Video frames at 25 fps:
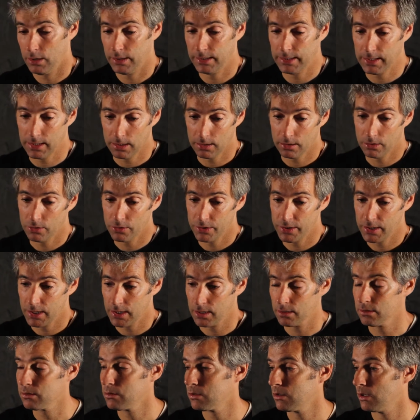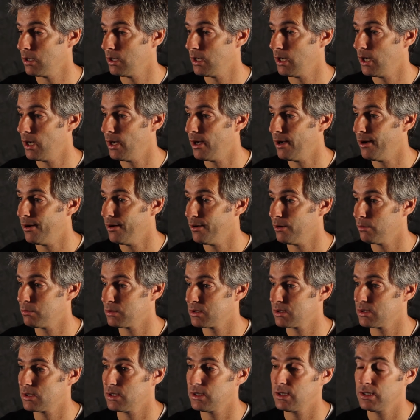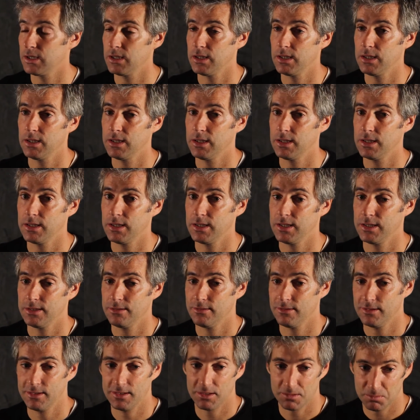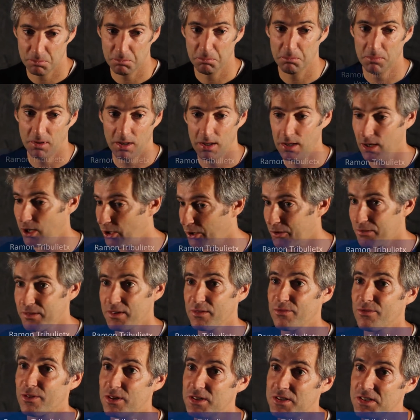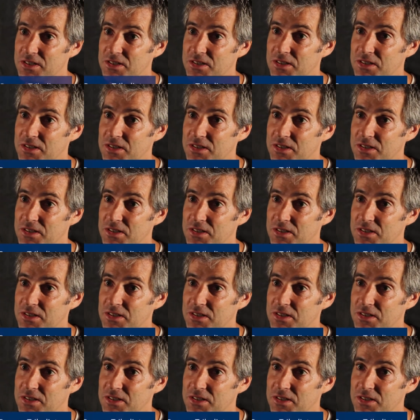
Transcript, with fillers: in Catalonia, uh, obviously there's a lot of differences